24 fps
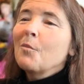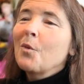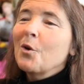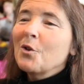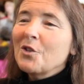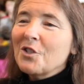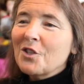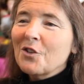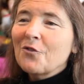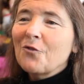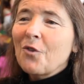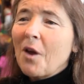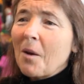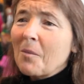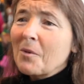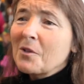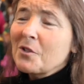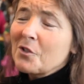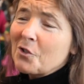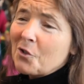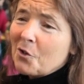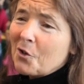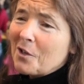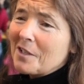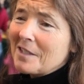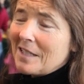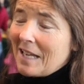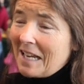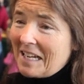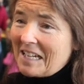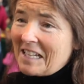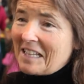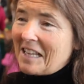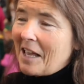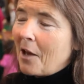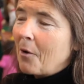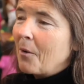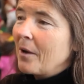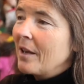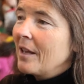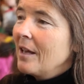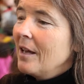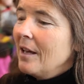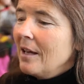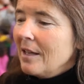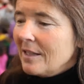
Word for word: Most of Grandma's stories ended that way.